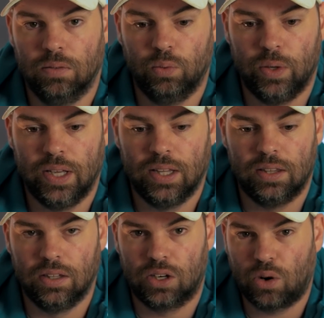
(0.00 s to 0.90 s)

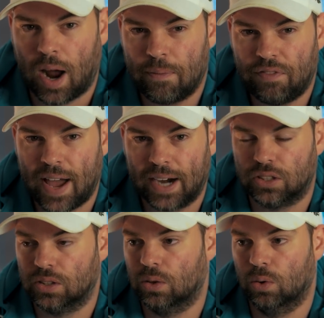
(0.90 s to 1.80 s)
with the crop
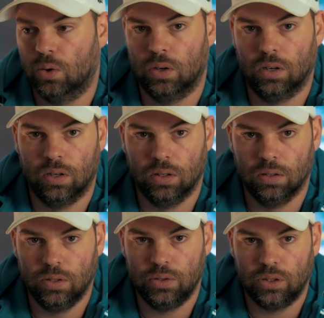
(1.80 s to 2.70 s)
factor or
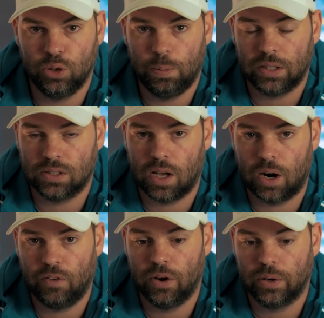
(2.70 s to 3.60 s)
losing dual pixel
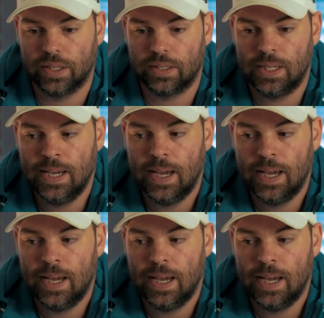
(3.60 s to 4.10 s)
autofocus.